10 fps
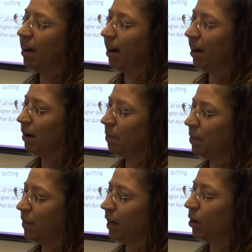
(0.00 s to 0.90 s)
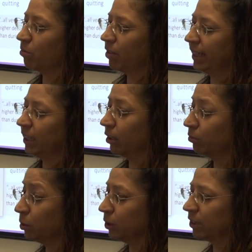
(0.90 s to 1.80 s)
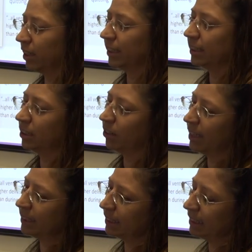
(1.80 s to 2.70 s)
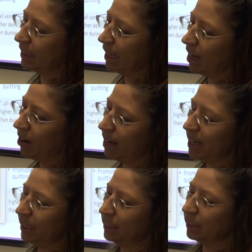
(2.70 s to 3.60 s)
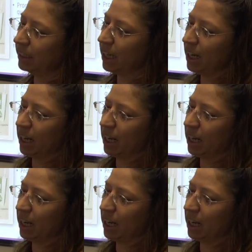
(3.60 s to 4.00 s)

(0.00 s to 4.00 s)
than regular full strength cigarettes now. And